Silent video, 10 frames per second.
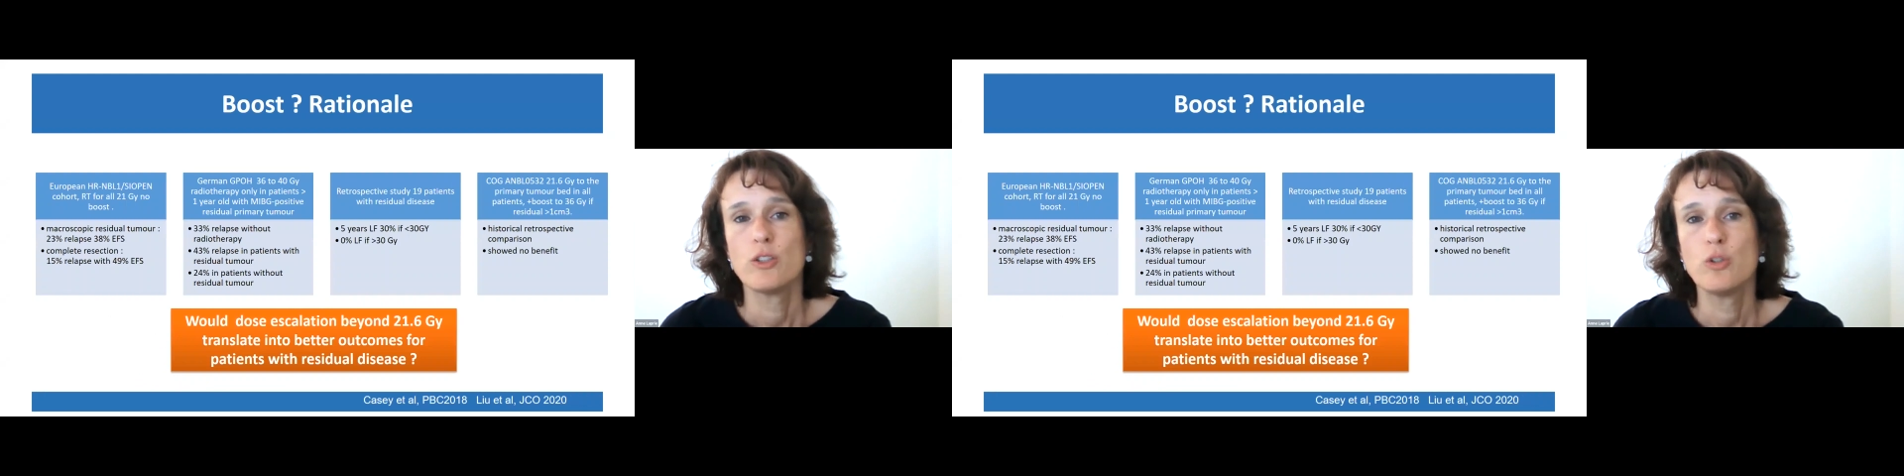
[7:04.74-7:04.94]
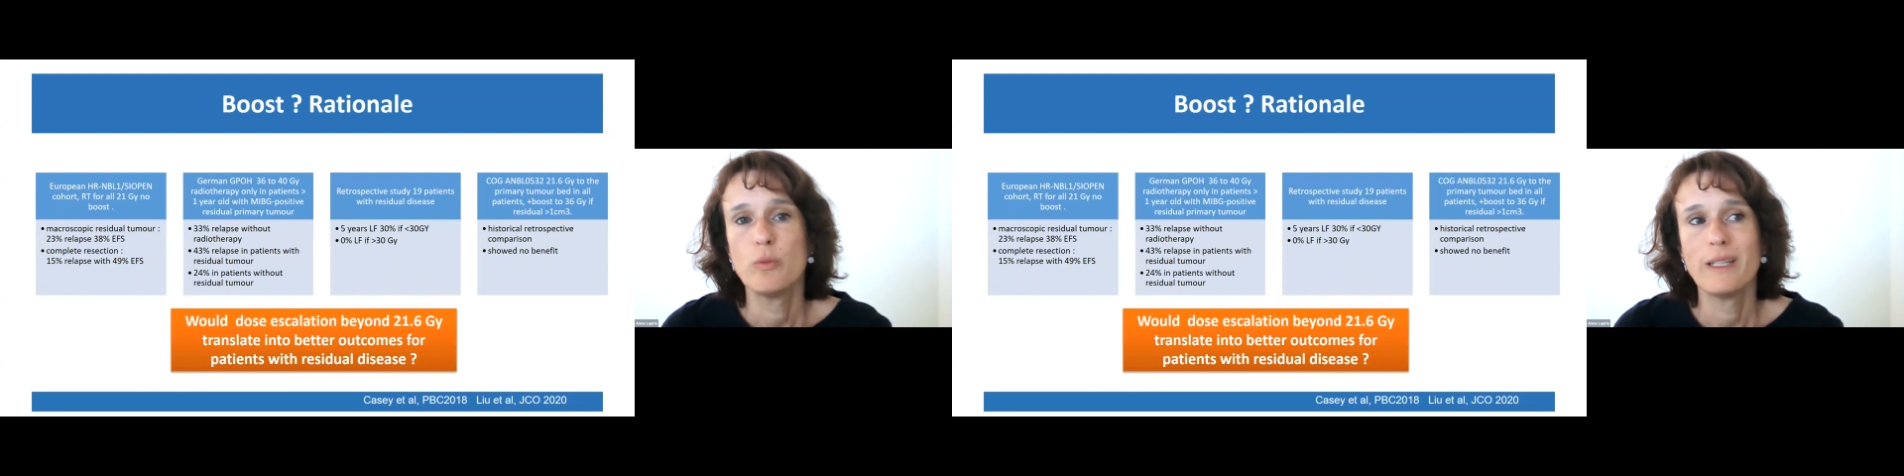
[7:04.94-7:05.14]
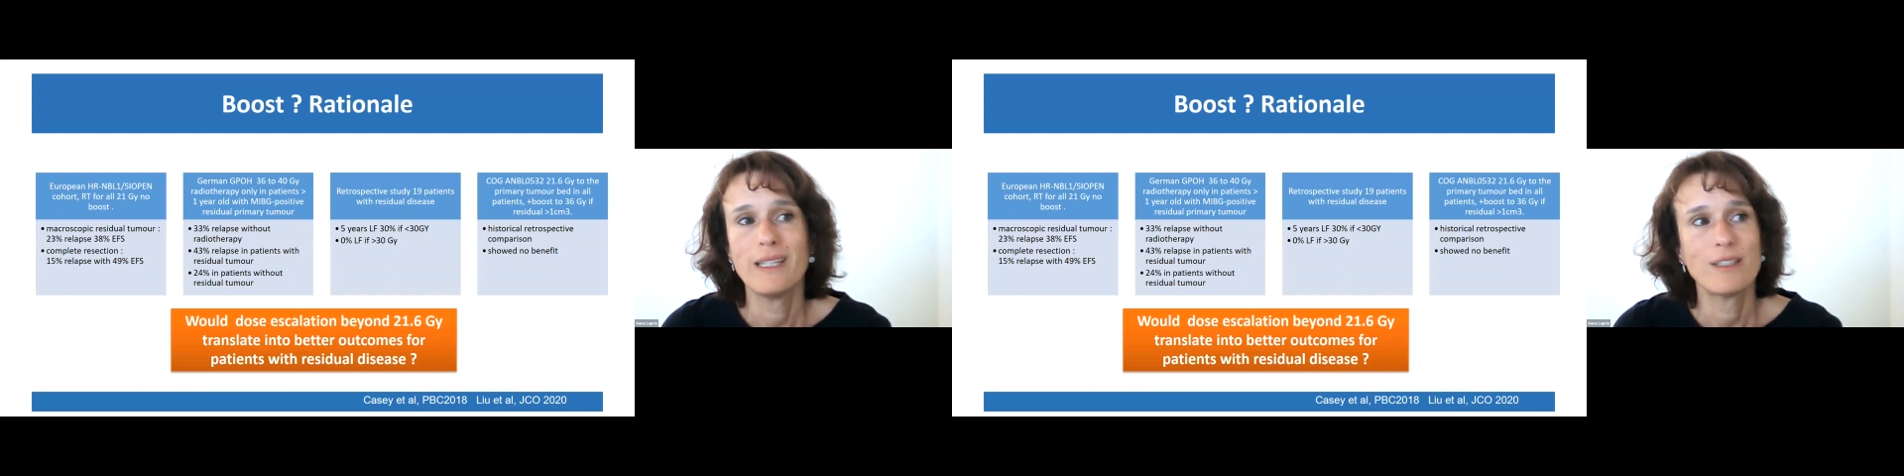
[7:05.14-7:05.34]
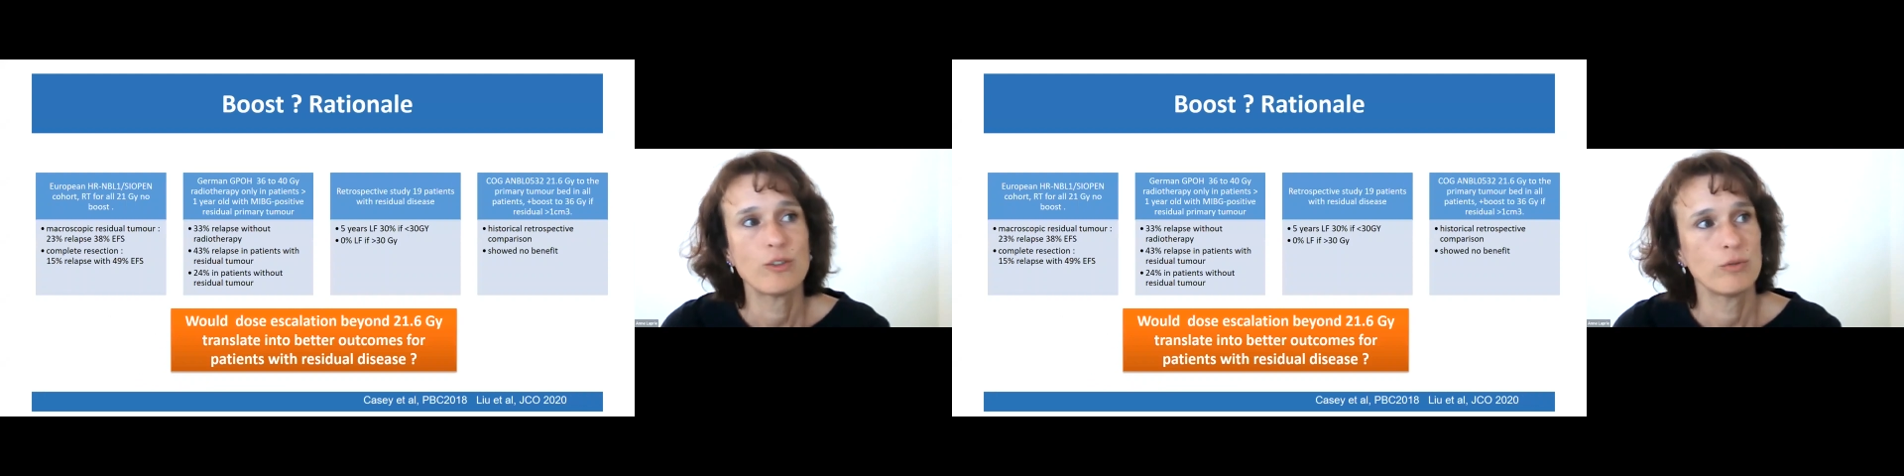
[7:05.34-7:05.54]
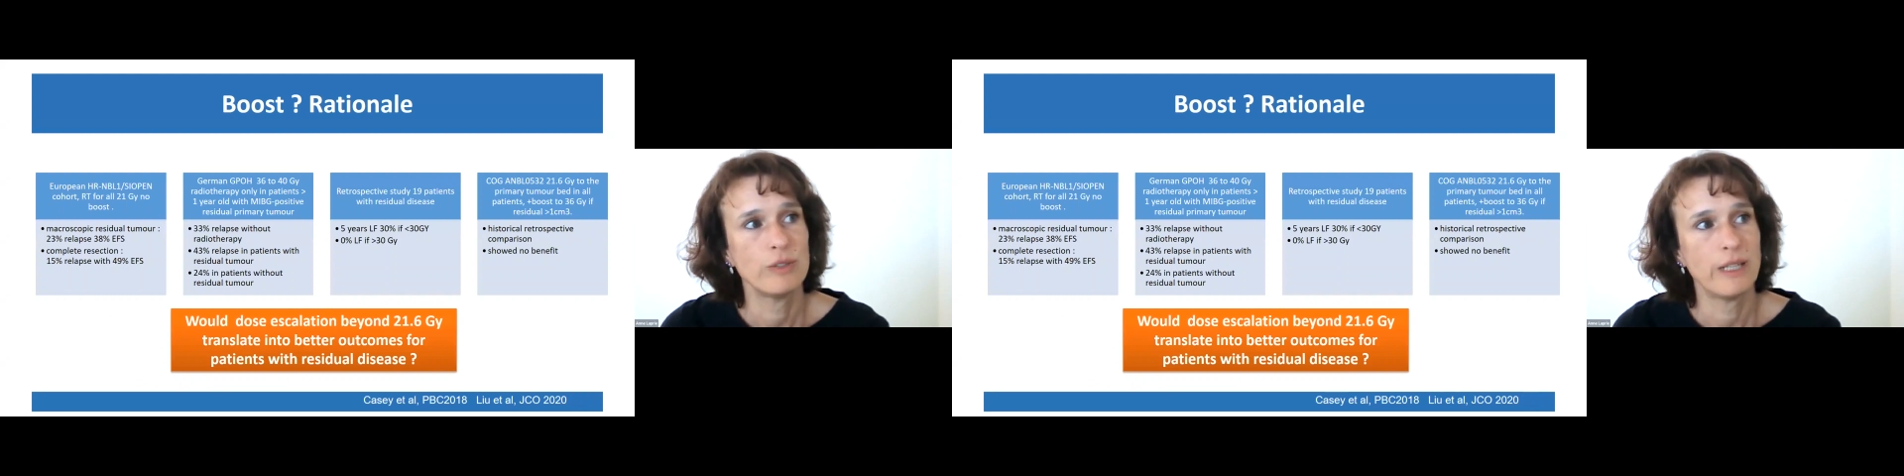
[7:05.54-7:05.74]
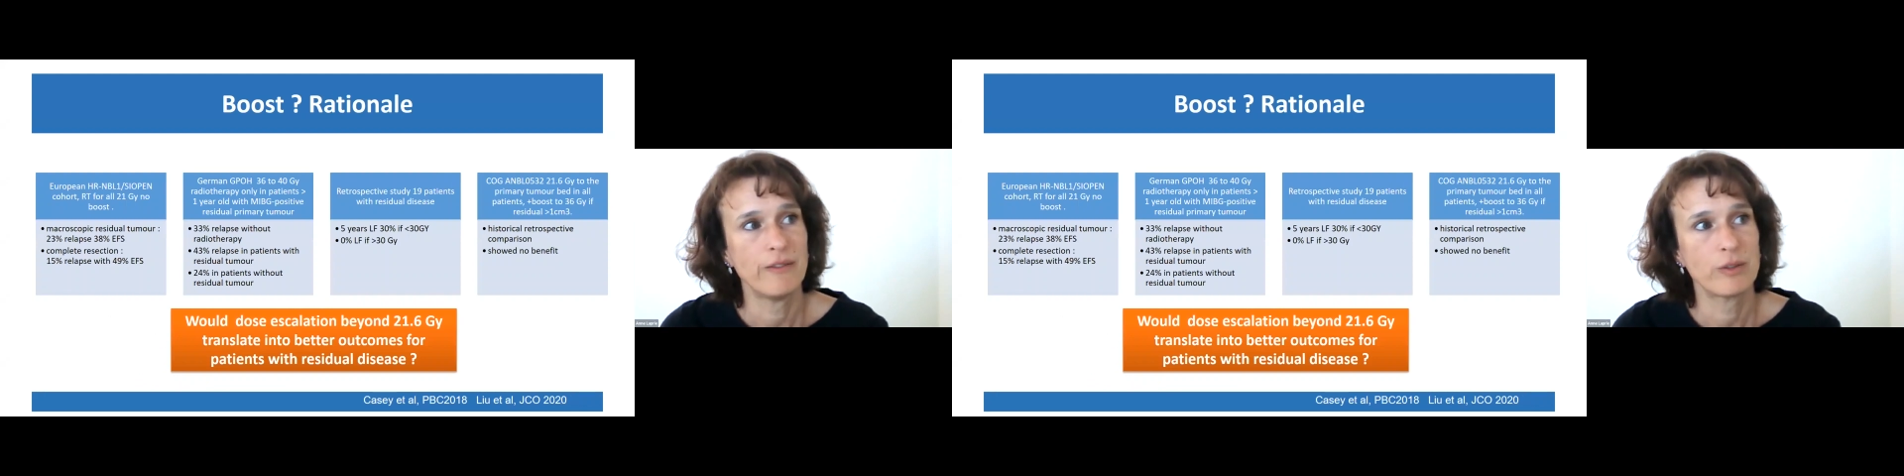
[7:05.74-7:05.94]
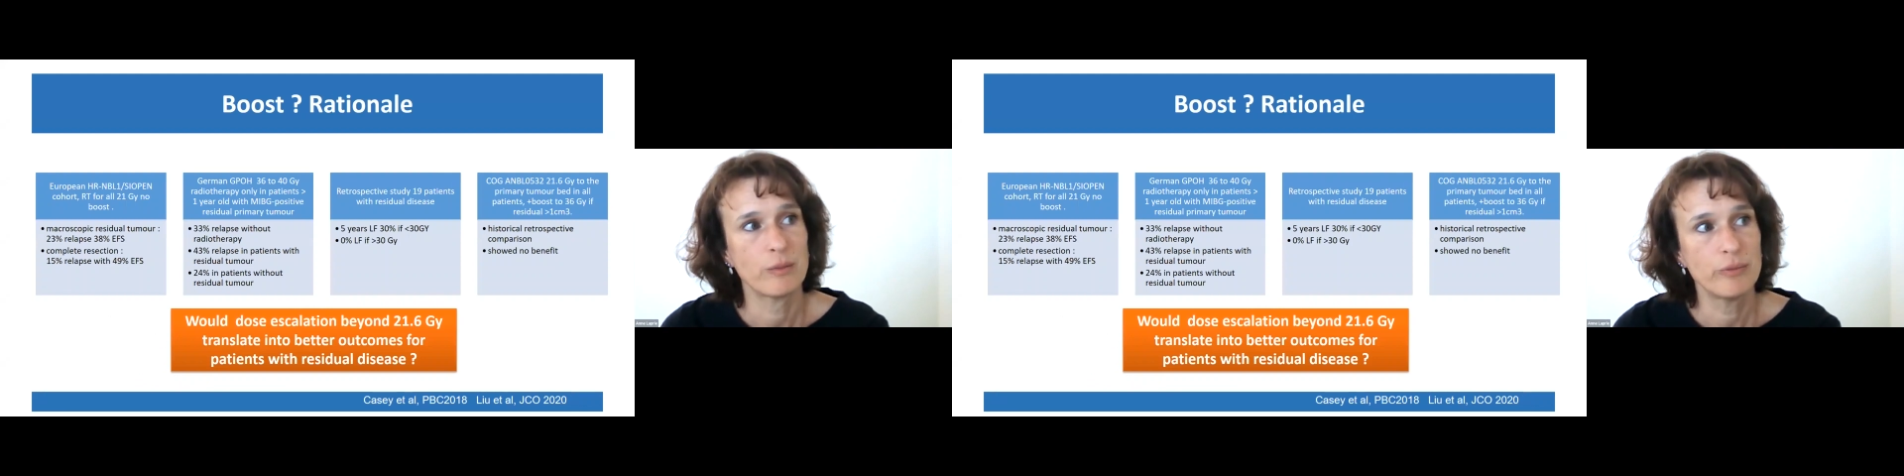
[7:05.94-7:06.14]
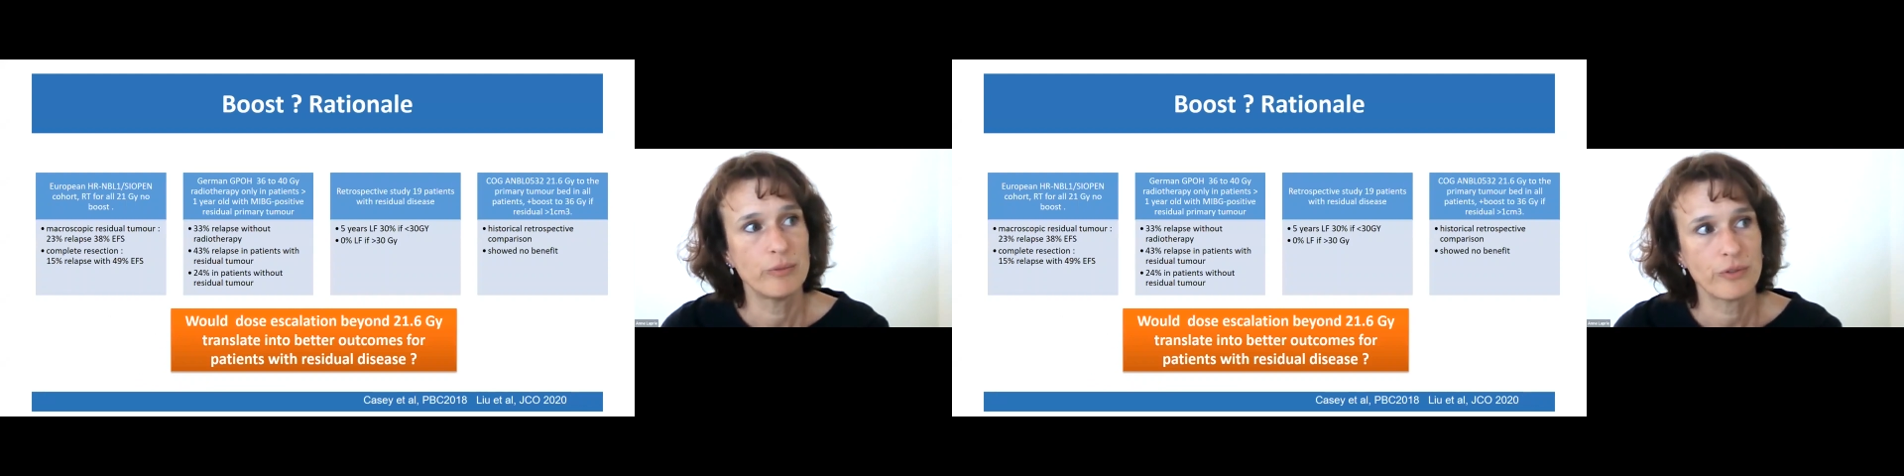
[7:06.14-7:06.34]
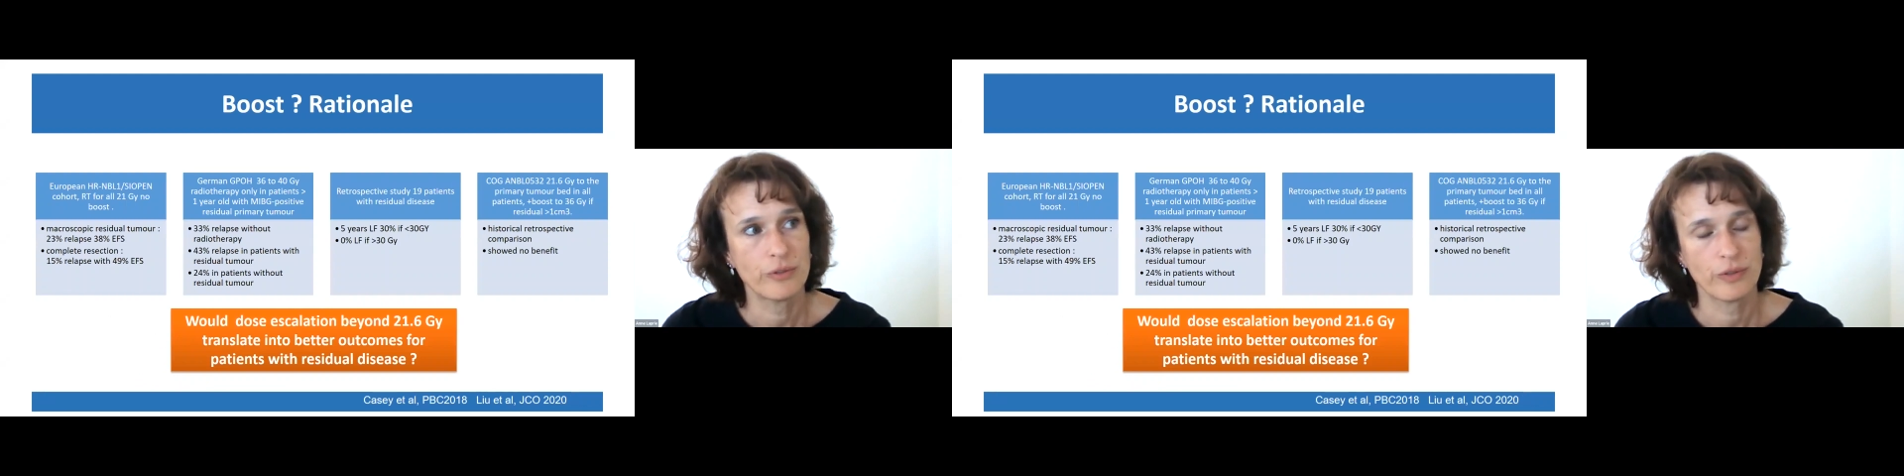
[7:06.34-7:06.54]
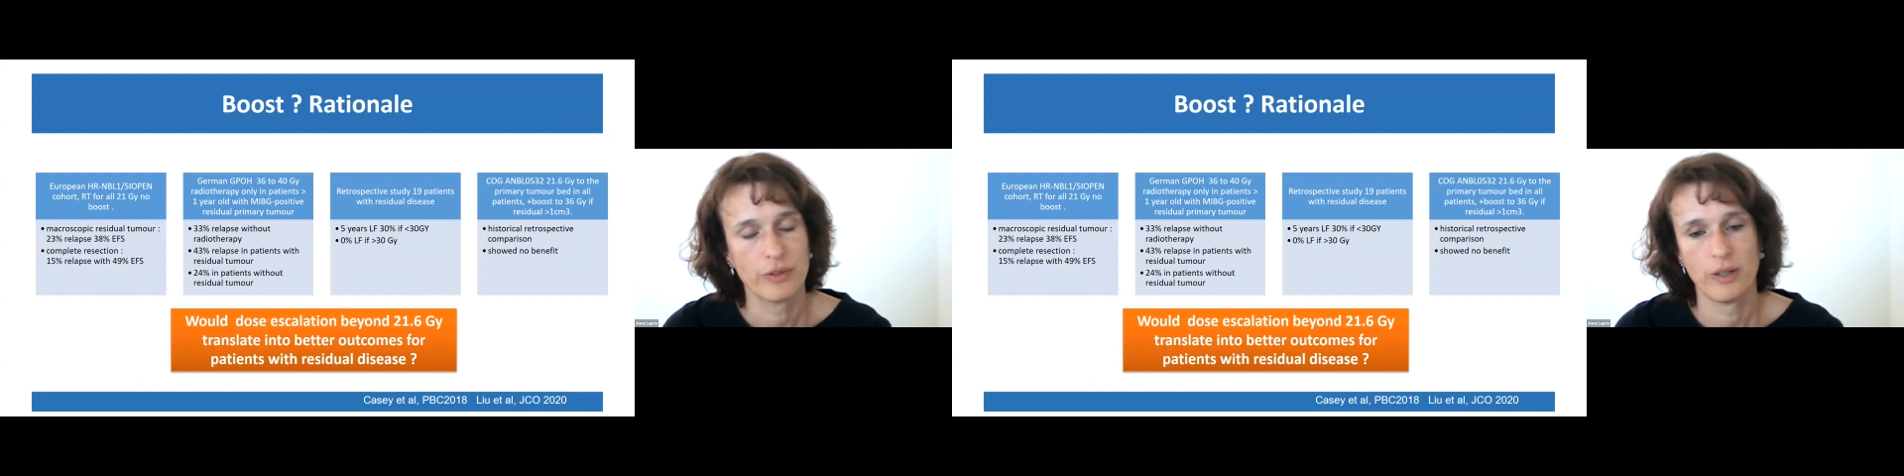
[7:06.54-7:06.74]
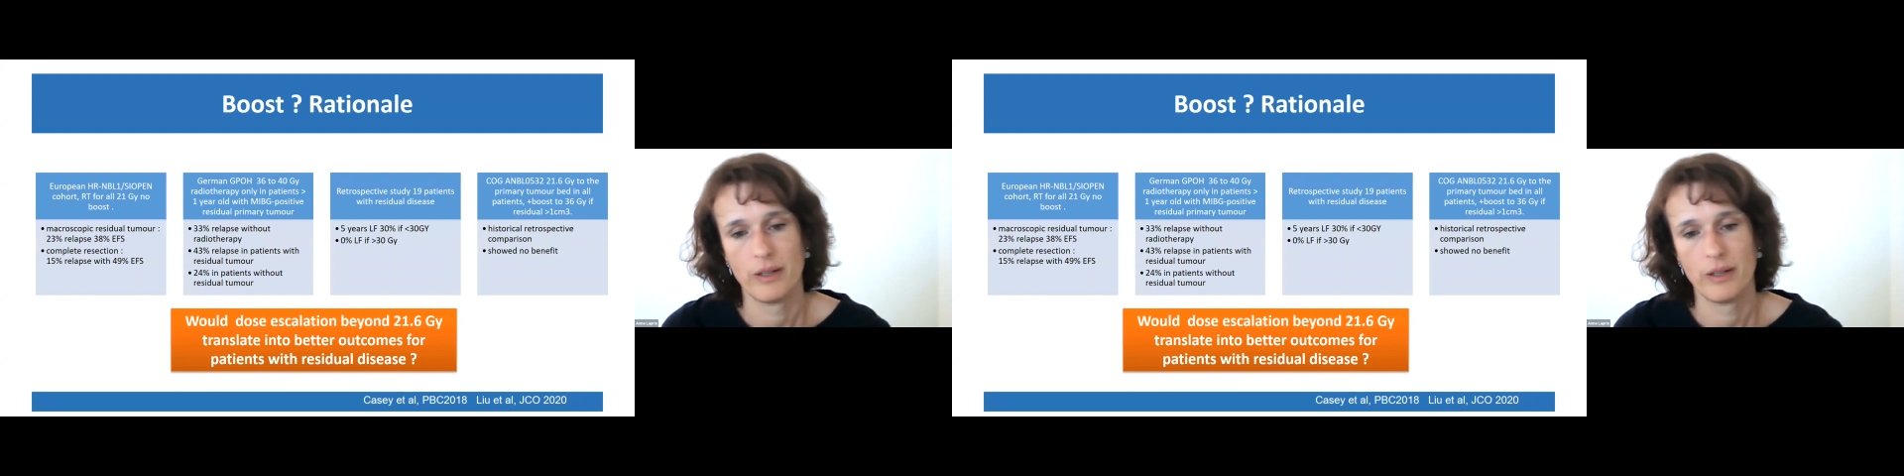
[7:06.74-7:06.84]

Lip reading: Do we need to deliver a boost